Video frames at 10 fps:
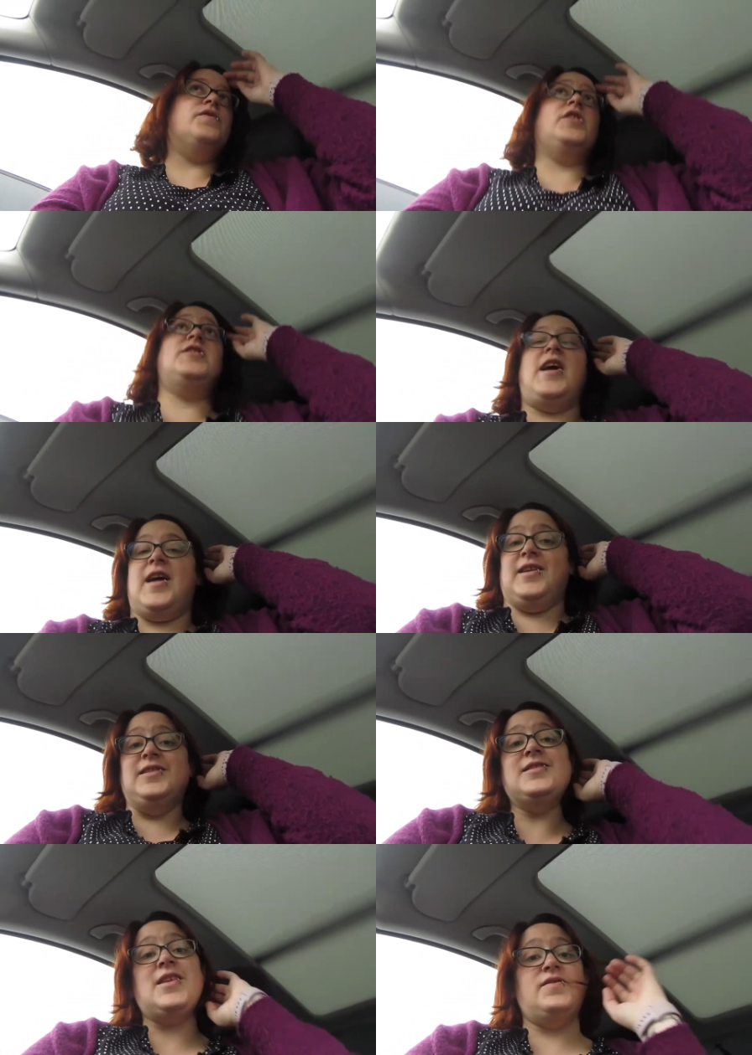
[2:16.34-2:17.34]
first
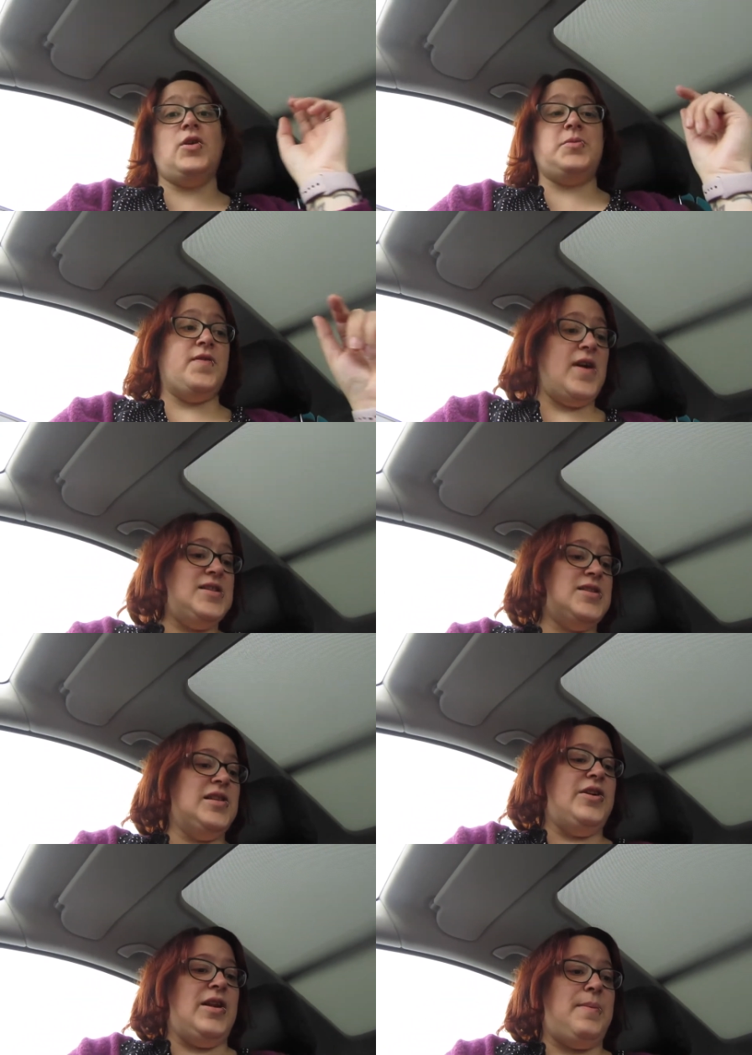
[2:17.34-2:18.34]
errands. I've dropped off
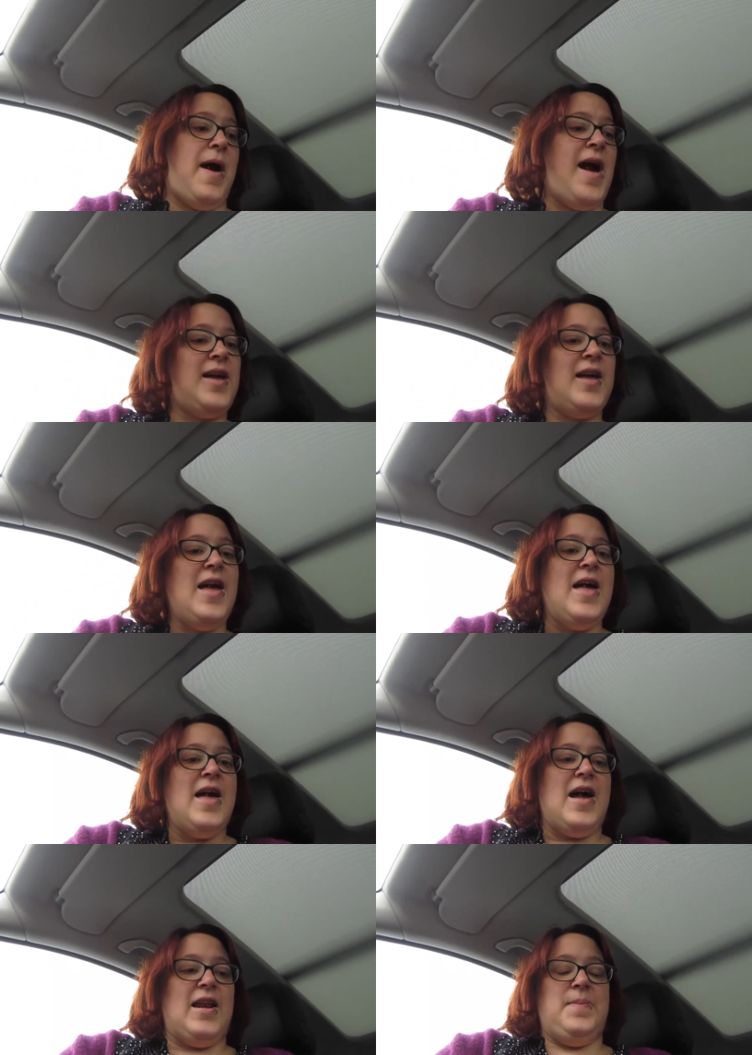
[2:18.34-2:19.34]
Isaac's learning pack
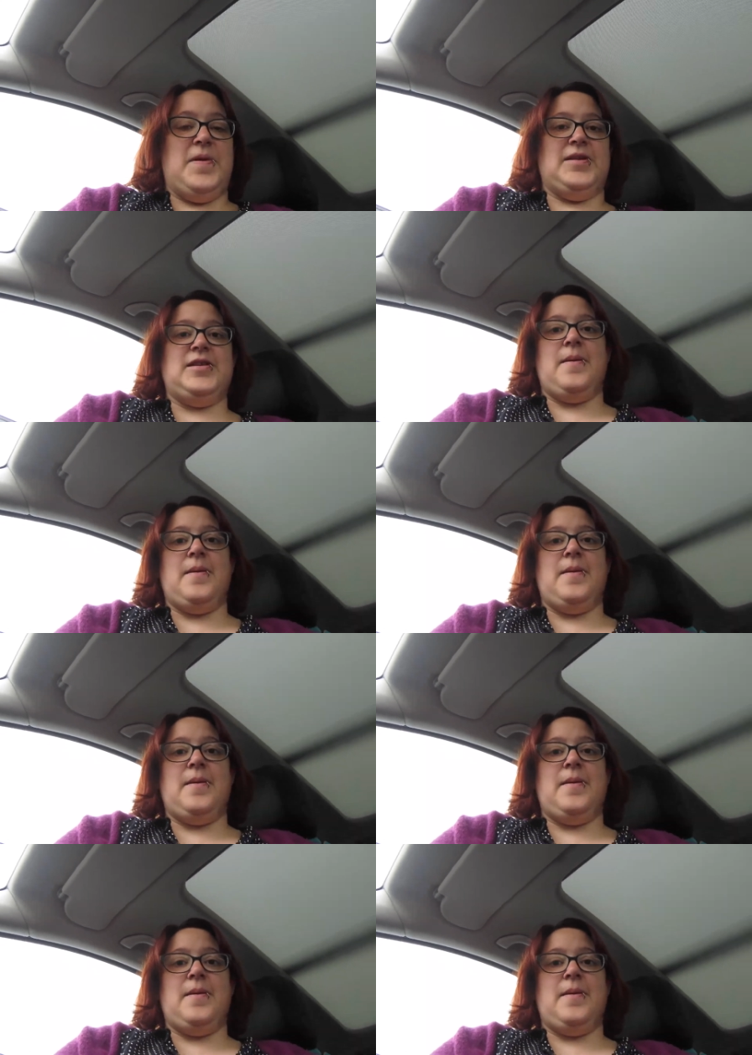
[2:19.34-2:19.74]
and I picked